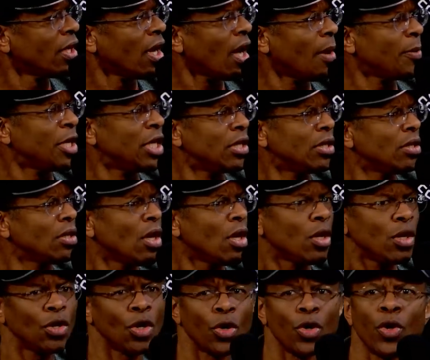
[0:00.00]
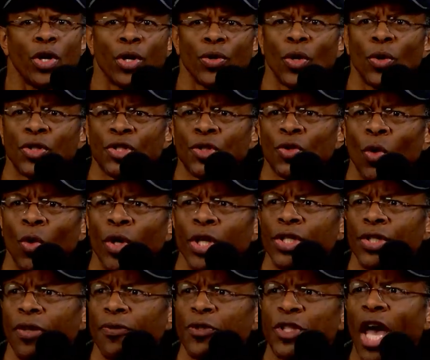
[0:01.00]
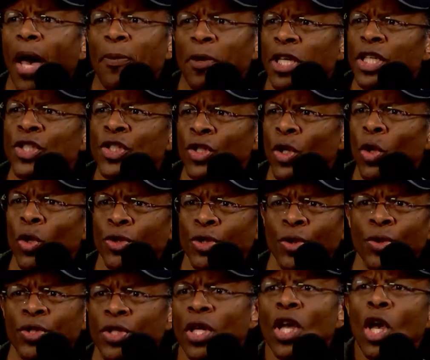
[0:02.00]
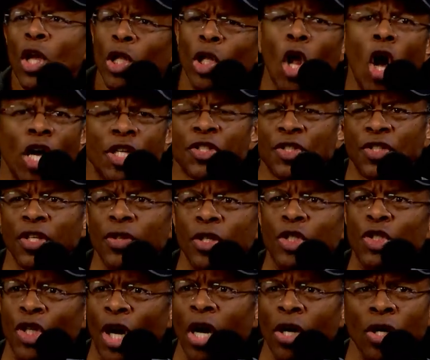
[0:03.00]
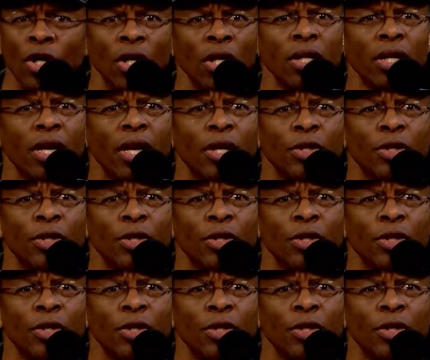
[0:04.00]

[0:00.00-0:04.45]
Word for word: I mean, you know, you hear those stories of Japanese soldiers lost in the jungle,